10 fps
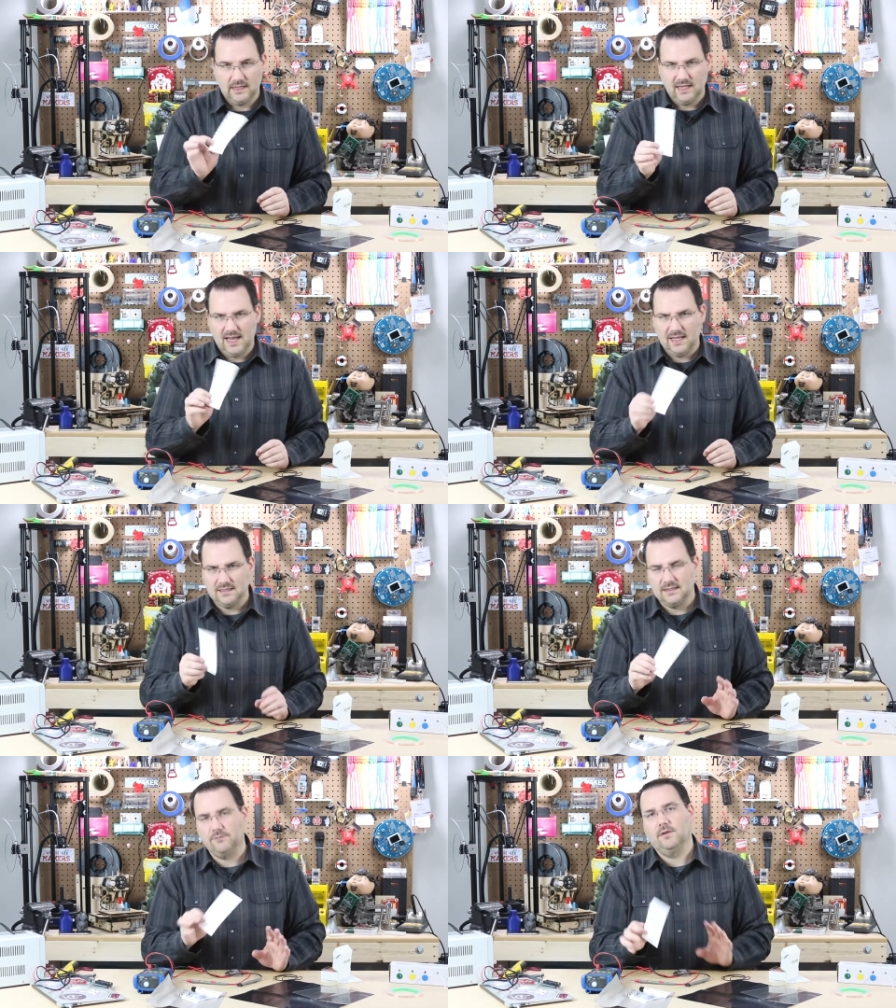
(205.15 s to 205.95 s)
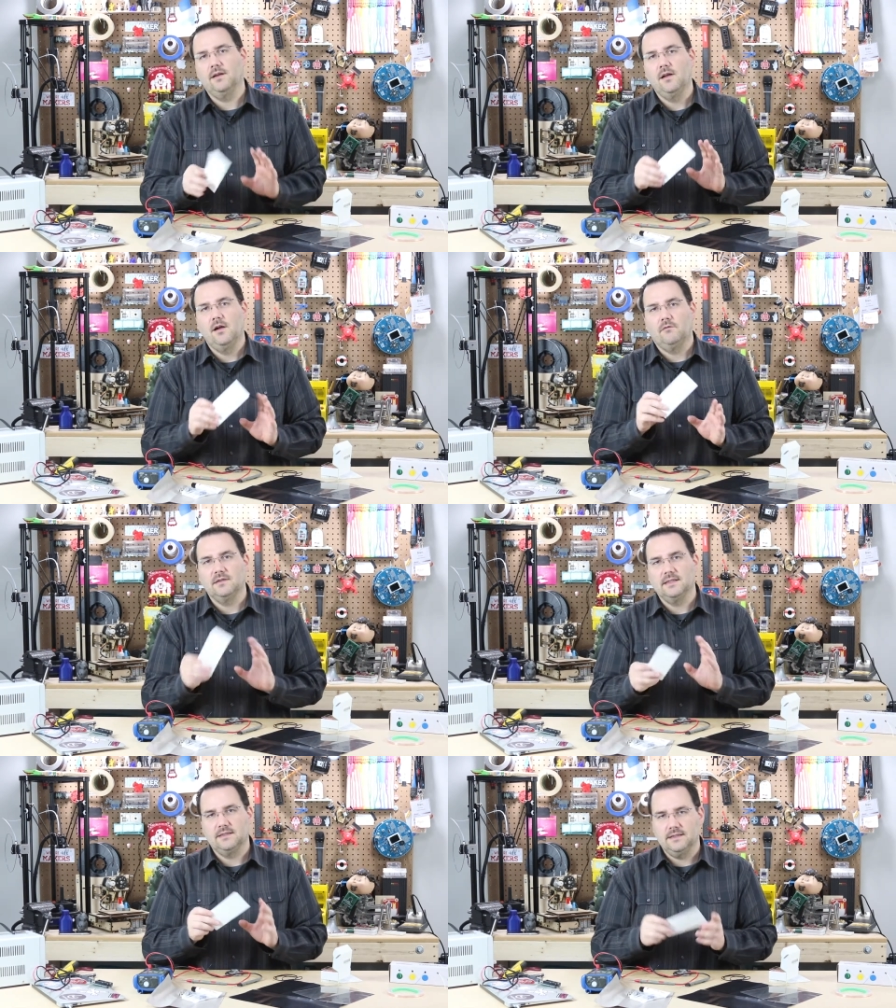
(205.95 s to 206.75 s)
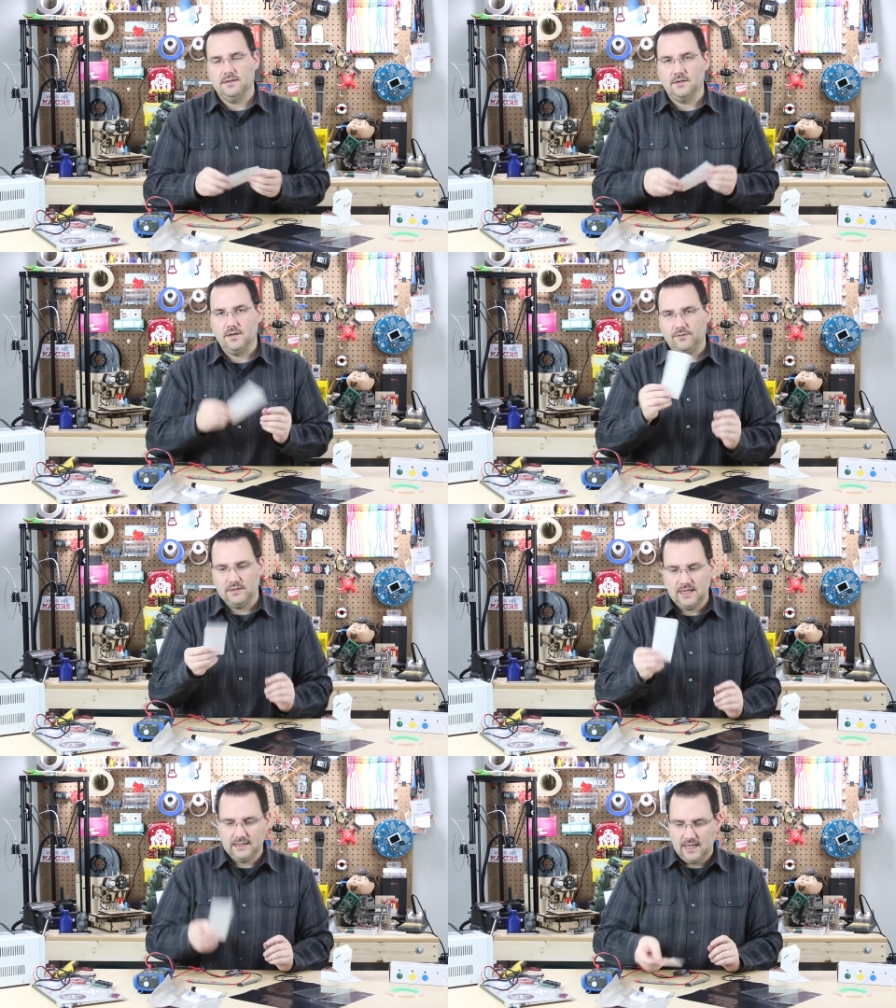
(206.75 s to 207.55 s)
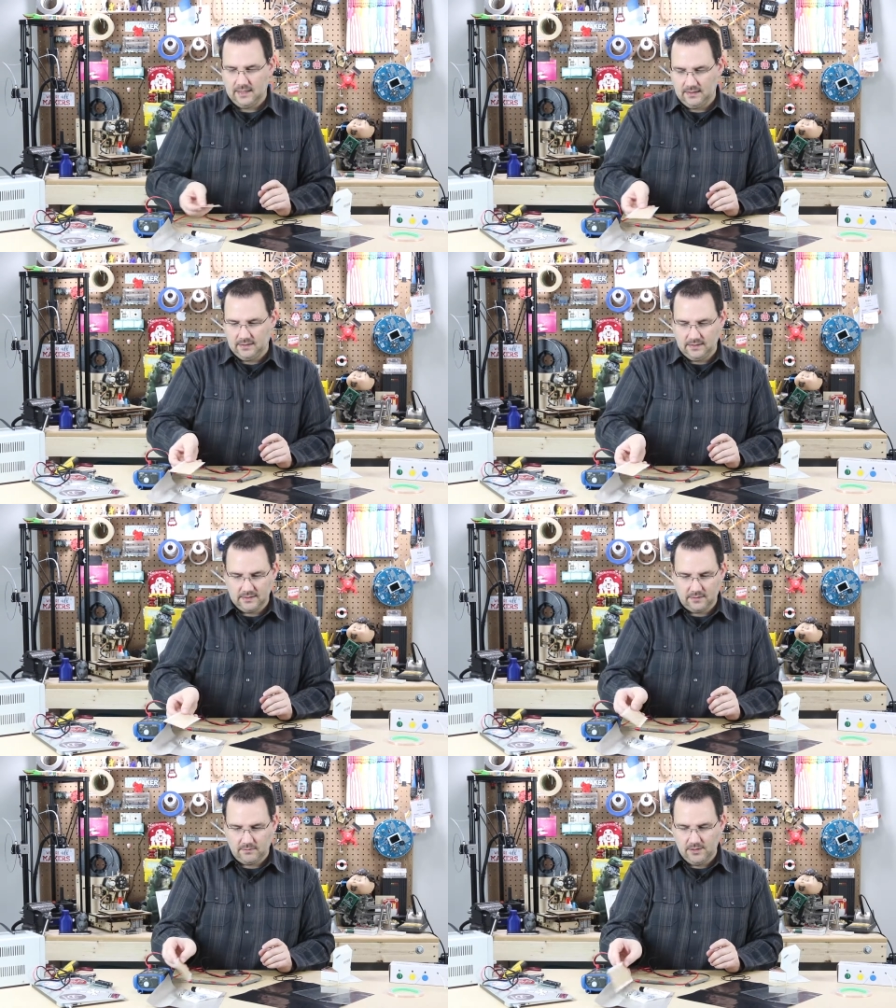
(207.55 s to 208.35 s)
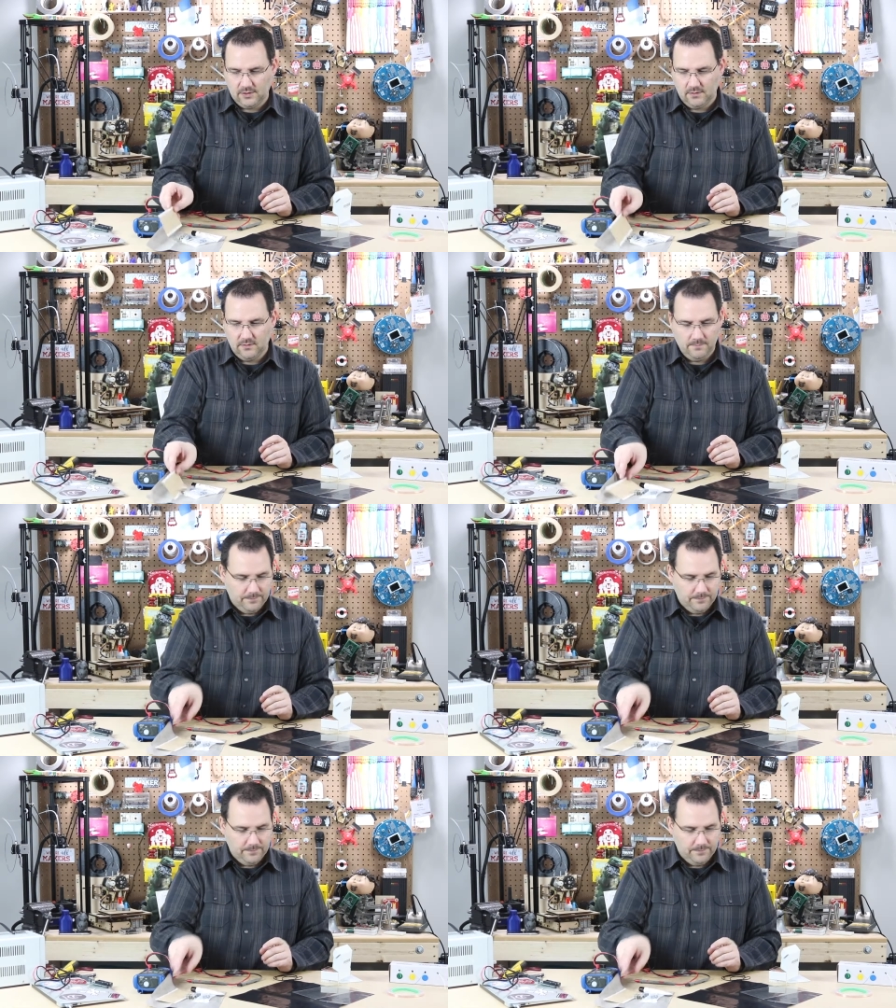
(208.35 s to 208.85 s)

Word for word: Again, it has a different resistance, so you have to take that into consideration.